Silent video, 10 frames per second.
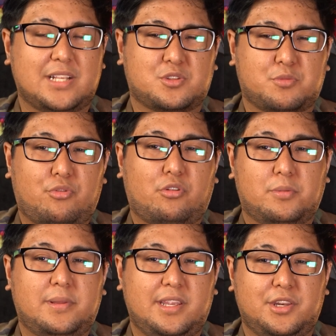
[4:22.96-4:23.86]
that's also
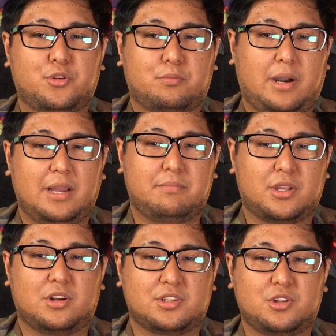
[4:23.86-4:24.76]
probably in due part
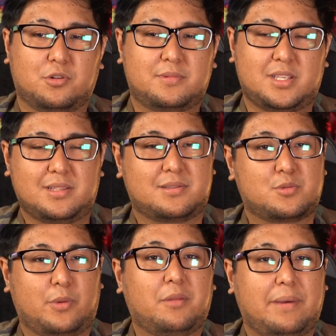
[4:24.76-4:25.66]
because, you know,
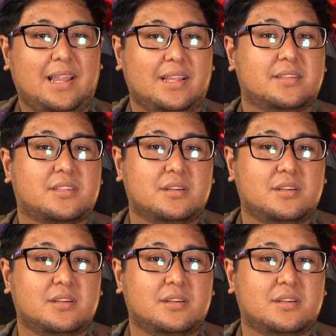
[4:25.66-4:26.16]
it's well balanced,